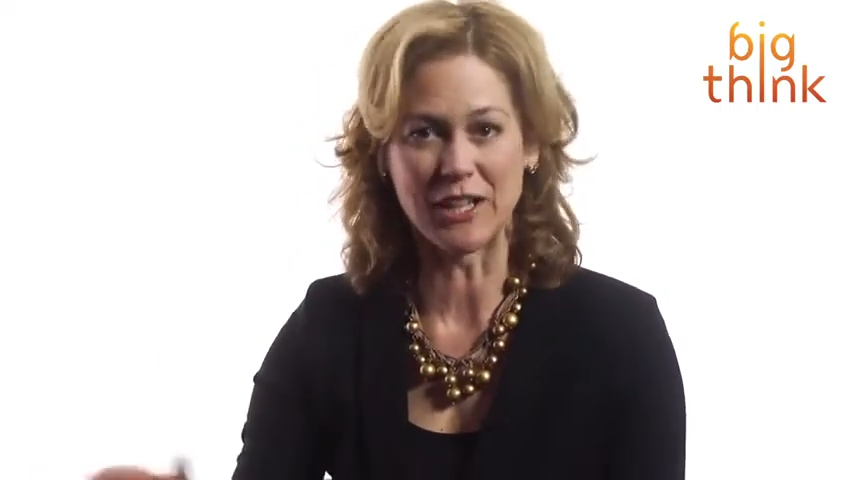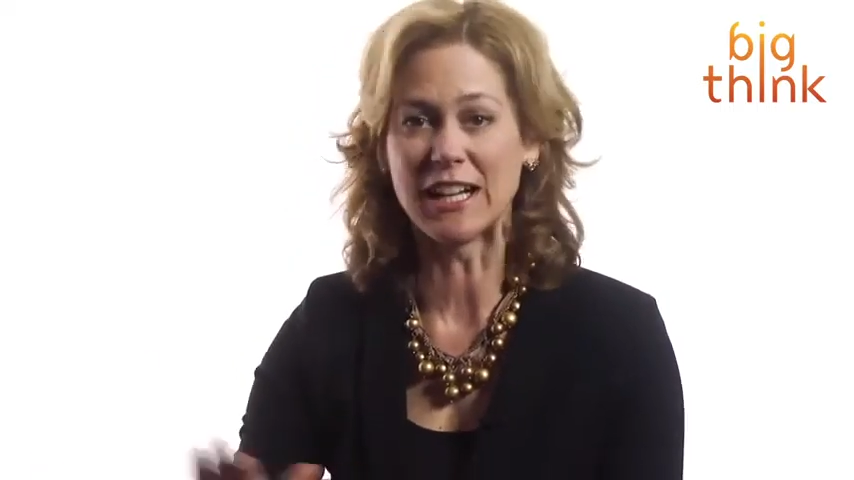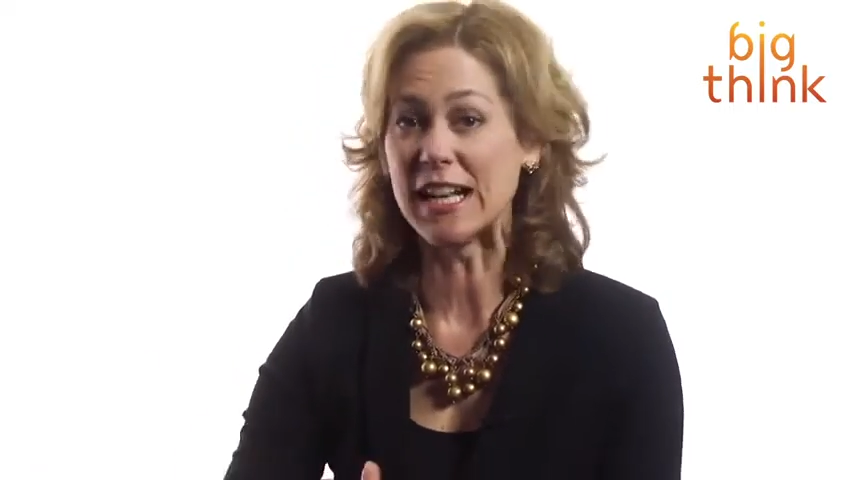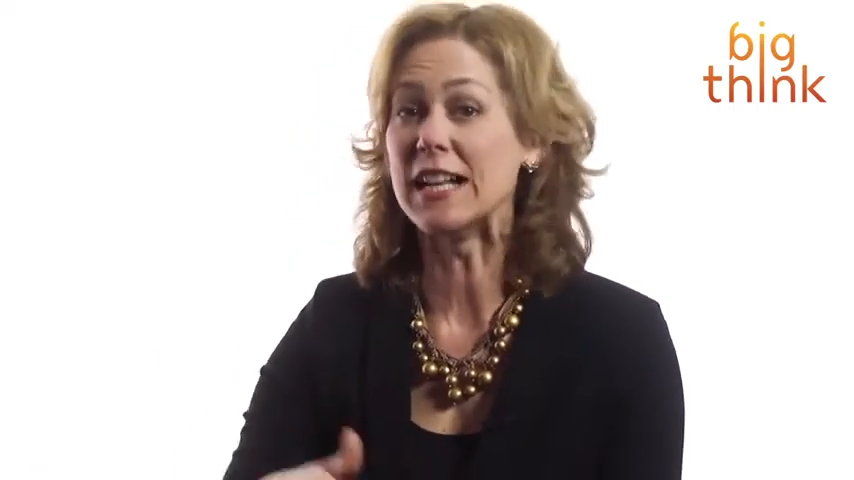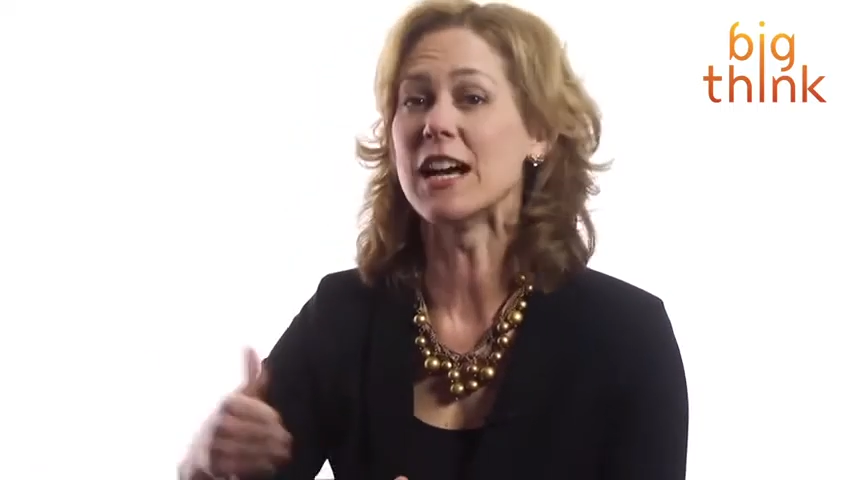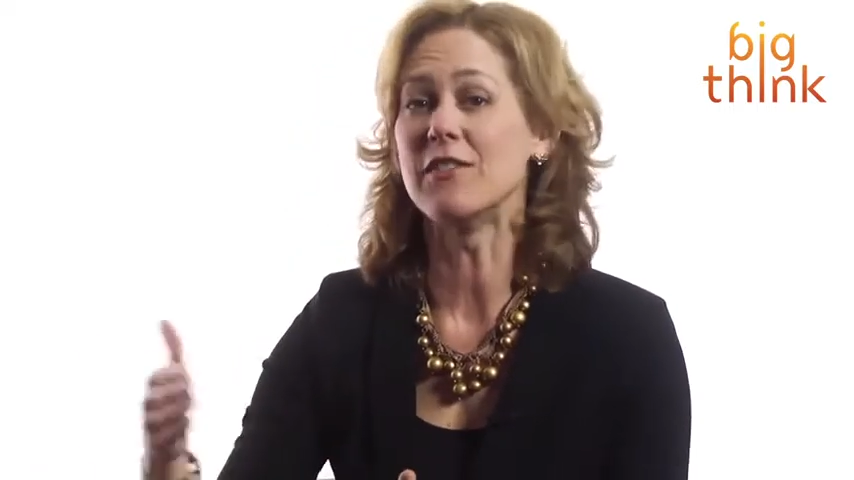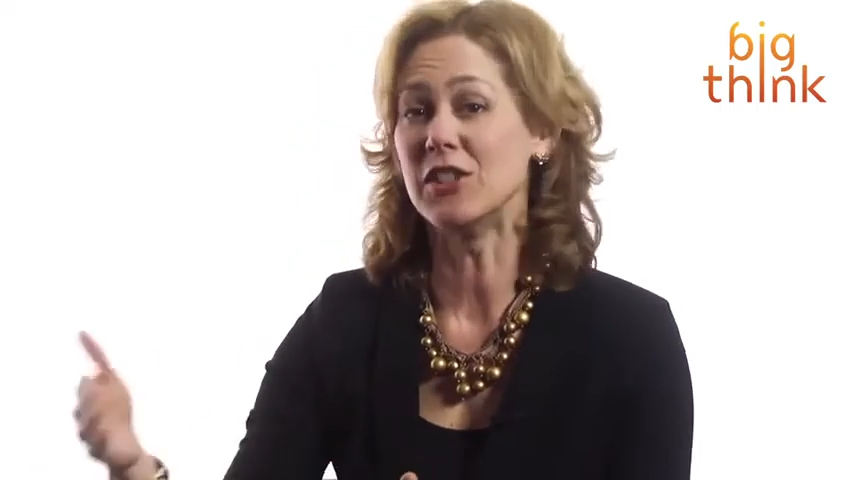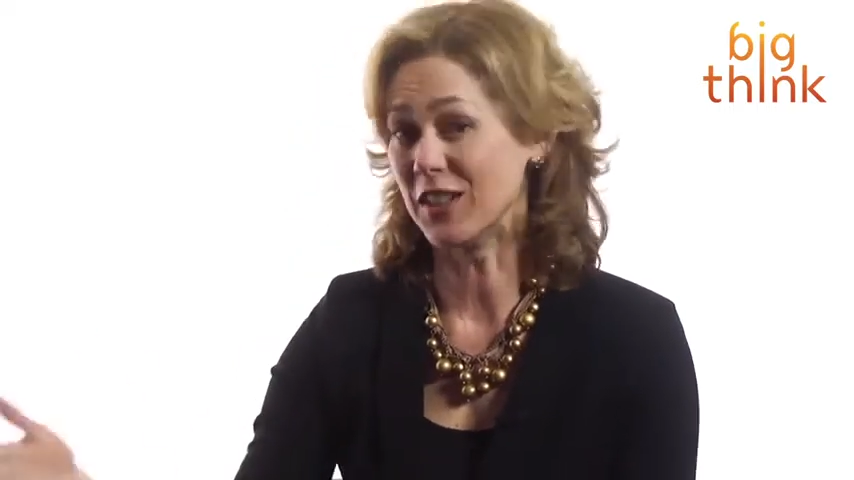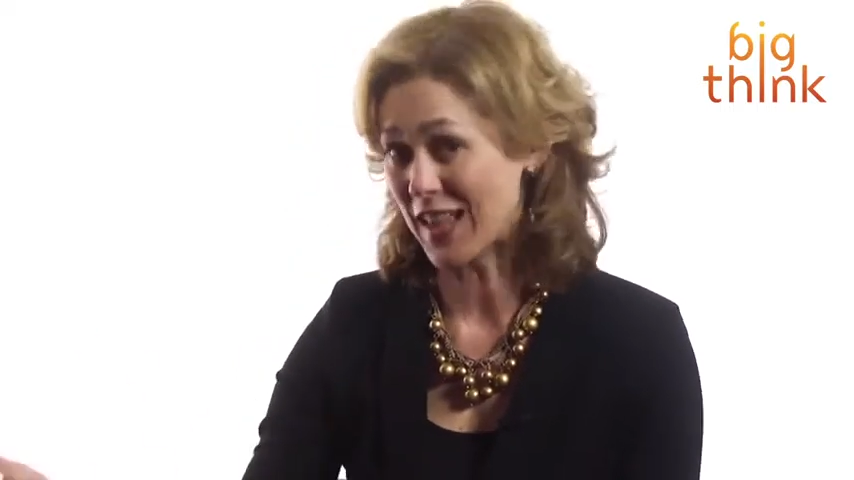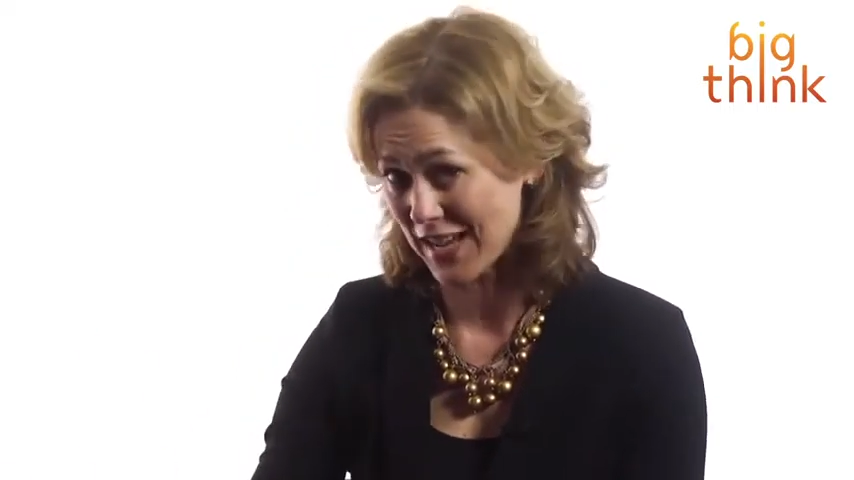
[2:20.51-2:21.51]
Like, I'd hate to have it
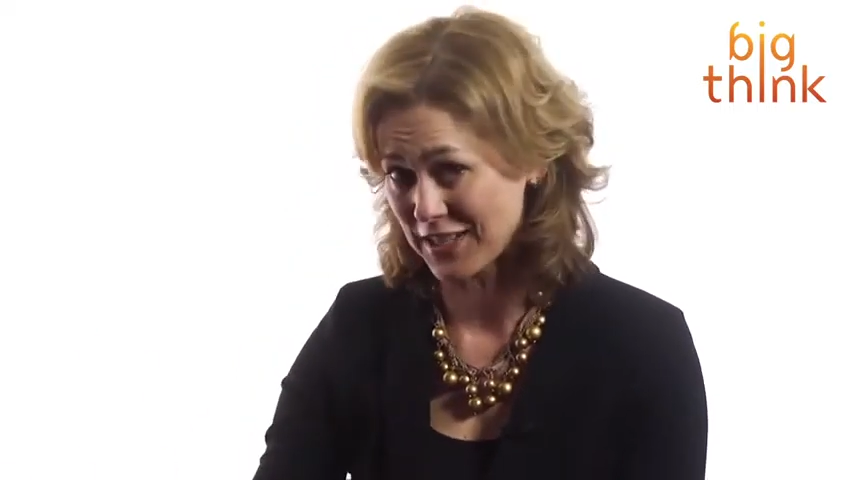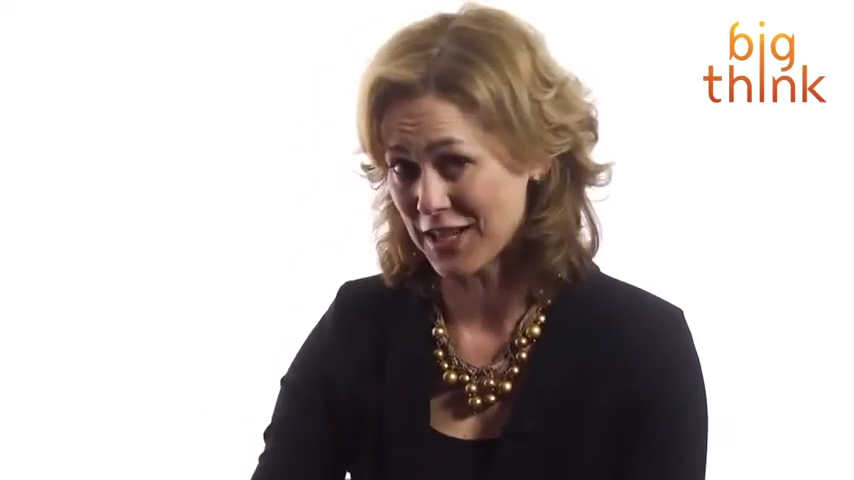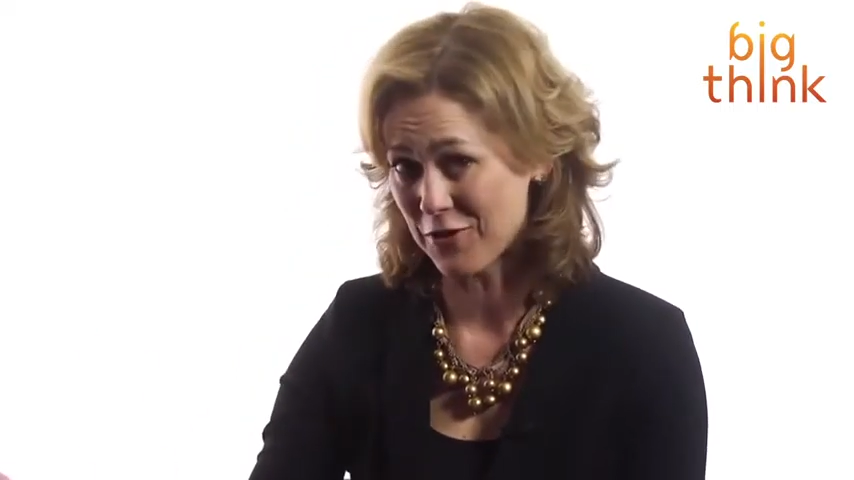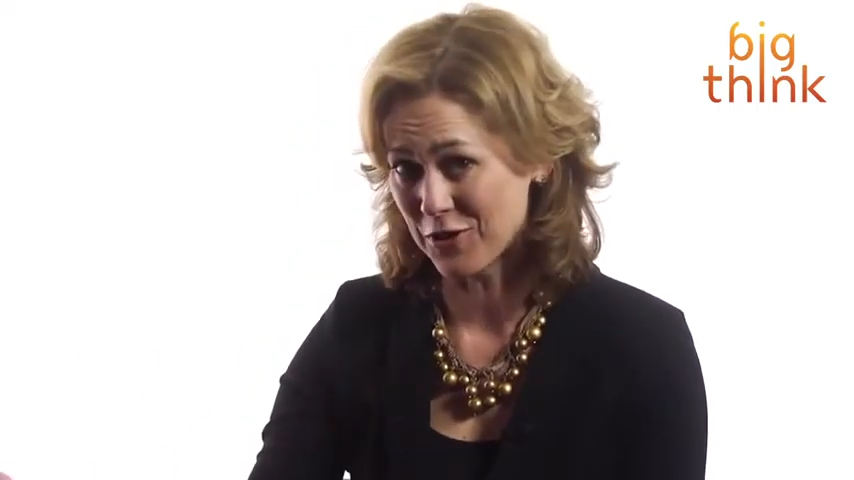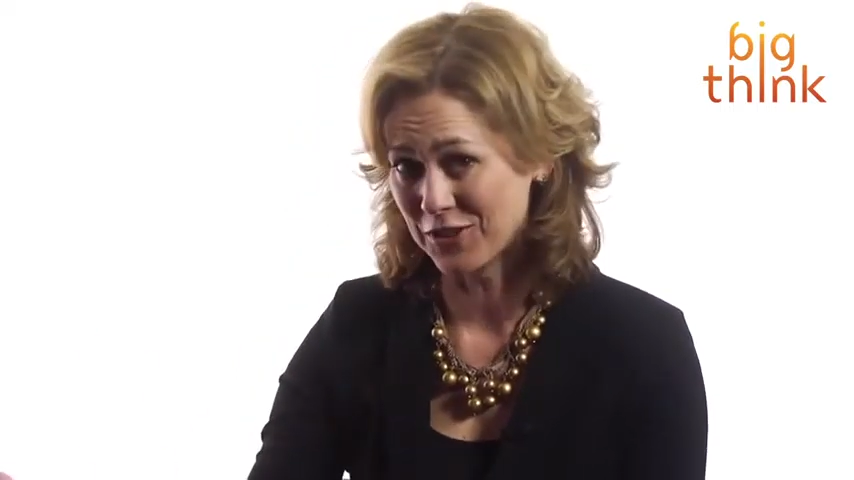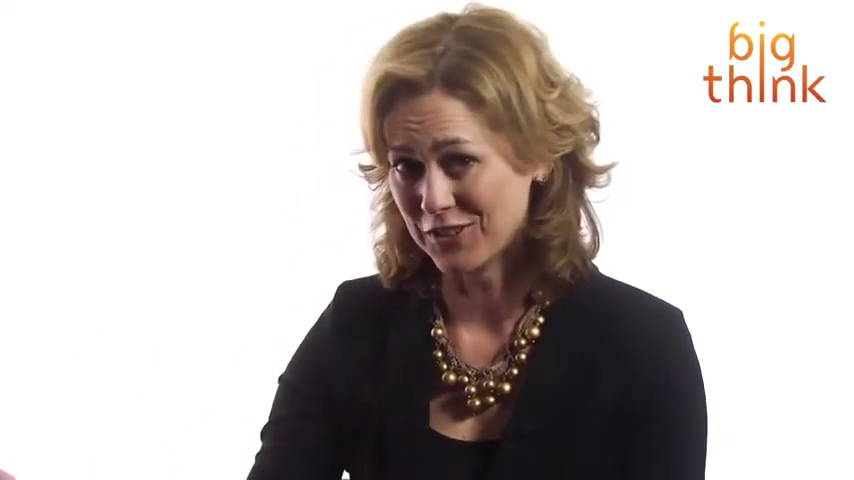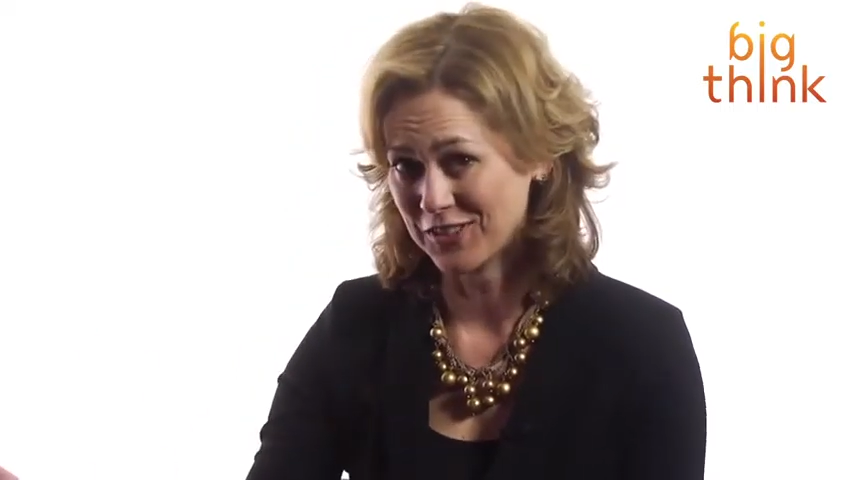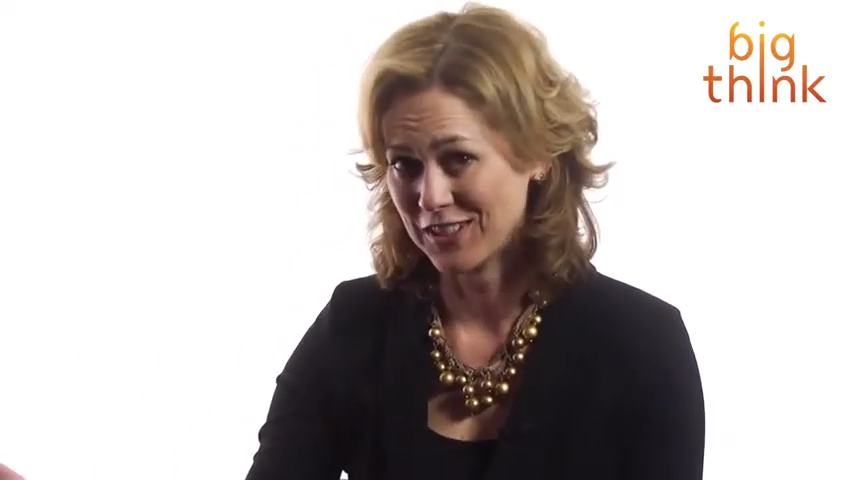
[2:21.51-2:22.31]
in the last hour."